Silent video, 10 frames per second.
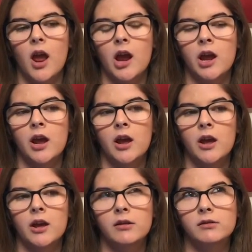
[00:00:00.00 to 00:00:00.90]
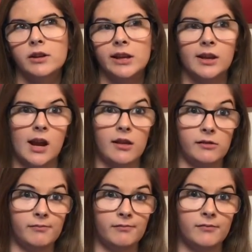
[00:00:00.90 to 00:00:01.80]
and Keegan Allen.
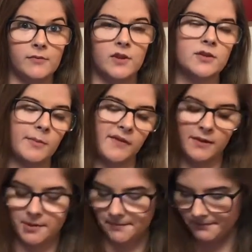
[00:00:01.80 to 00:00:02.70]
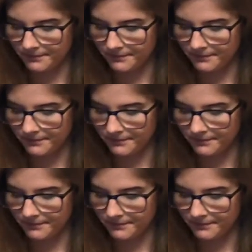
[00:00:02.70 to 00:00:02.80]
Those are my favorite.